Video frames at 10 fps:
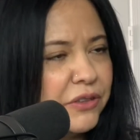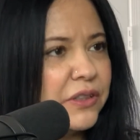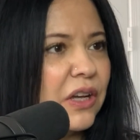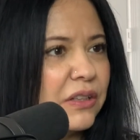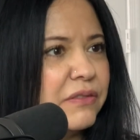
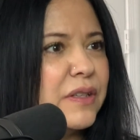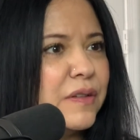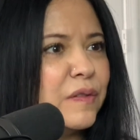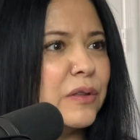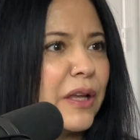in all of
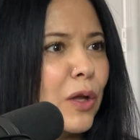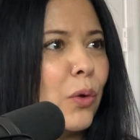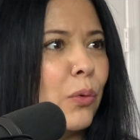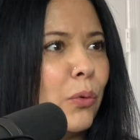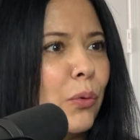this like
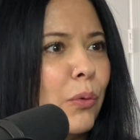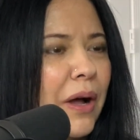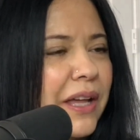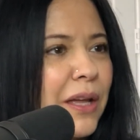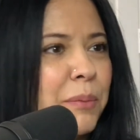who
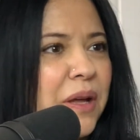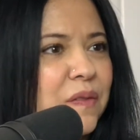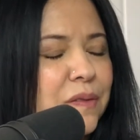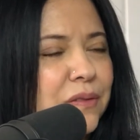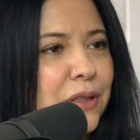I am
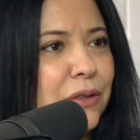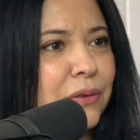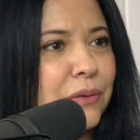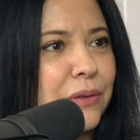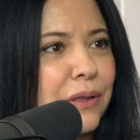as, you
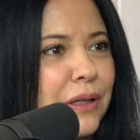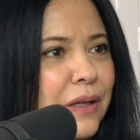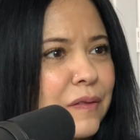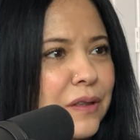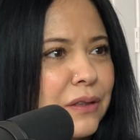know,
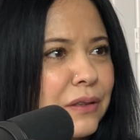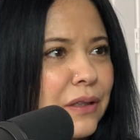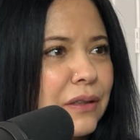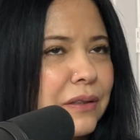as an,